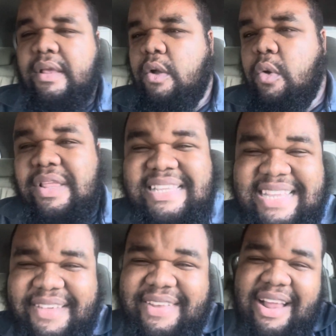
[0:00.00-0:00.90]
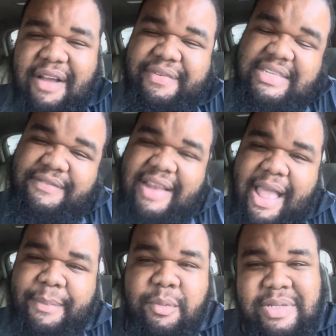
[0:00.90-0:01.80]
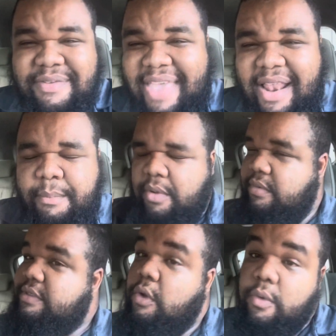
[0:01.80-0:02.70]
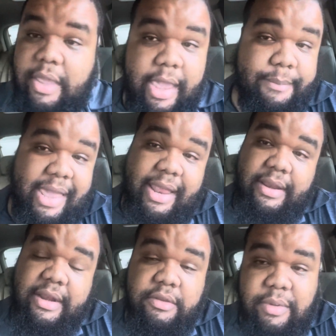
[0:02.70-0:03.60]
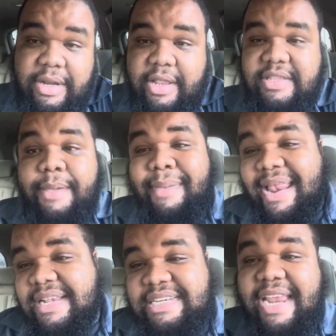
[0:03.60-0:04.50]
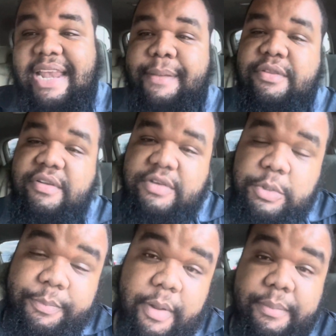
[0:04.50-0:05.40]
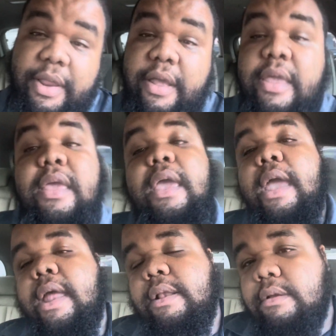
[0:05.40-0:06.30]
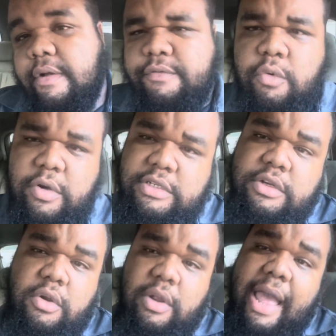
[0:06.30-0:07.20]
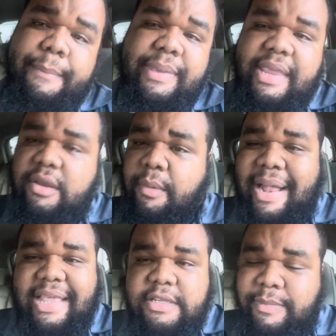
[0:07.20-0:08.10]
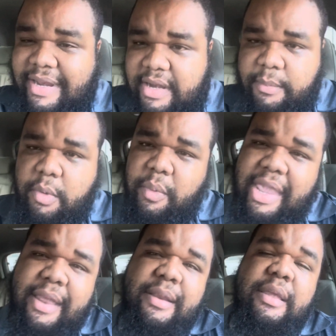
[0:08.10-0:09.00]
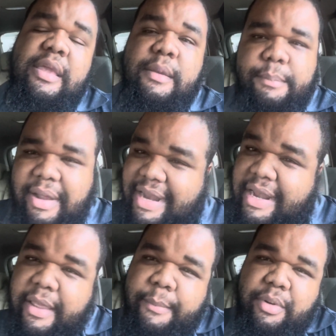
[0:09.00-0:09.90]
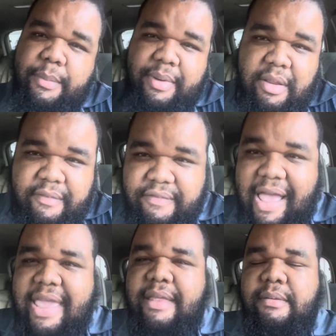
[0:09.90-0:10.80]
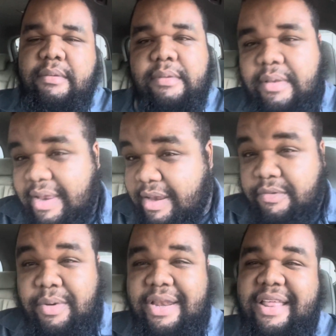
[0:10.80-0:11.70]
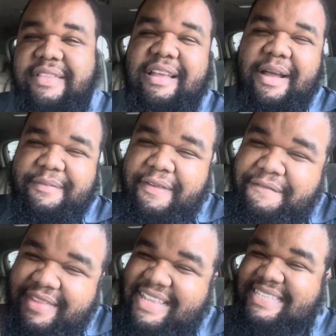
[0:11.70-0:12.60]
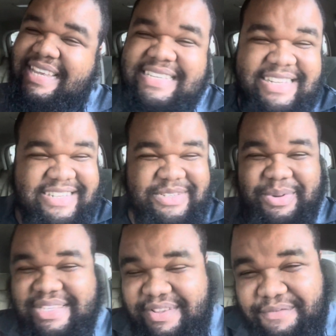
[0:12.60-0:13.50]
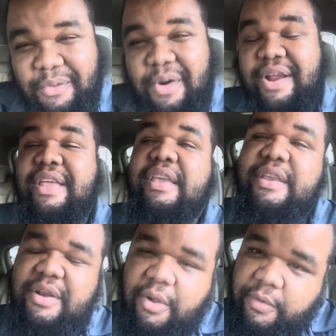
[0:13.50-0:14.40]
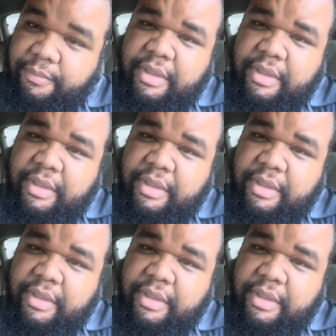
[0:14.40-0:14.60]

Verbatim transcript: only seven offensive linemen was available. So, hey, man, it is what it is. They made a shake. They took a trip up there and, of course, you know, got beat. Nobody expected them to win, but they did put up a little fight. It is what it is. Um, 56 to 24, you know.